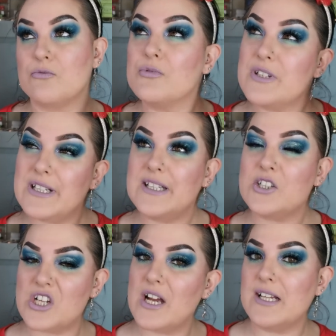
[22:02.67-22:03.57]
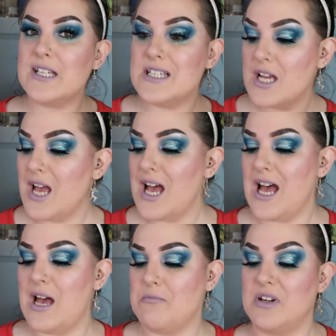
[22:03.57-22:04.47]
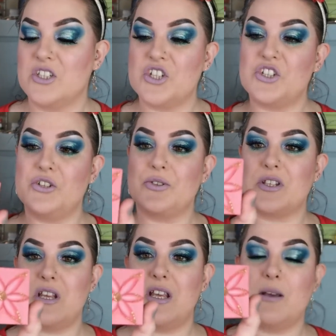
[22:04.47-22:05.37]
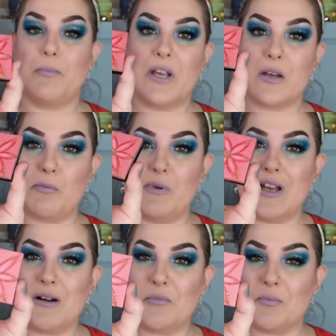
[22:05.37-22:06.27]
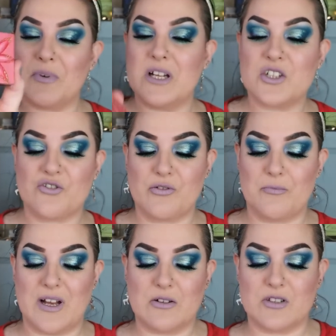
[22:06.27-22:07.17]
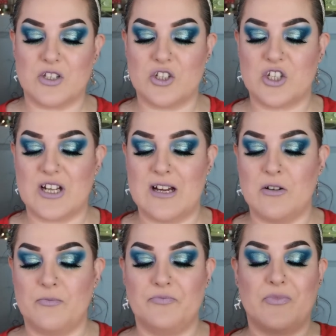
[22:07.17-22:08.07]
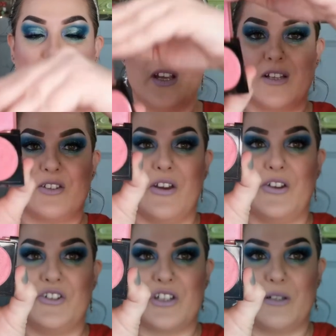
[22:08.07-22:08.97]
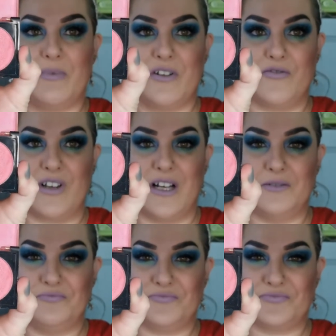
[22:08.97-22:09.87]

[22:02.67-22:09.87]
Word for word: really shiny. Um, I just used the Pink Me Up blush from Pout and Shout. So just a bit of that,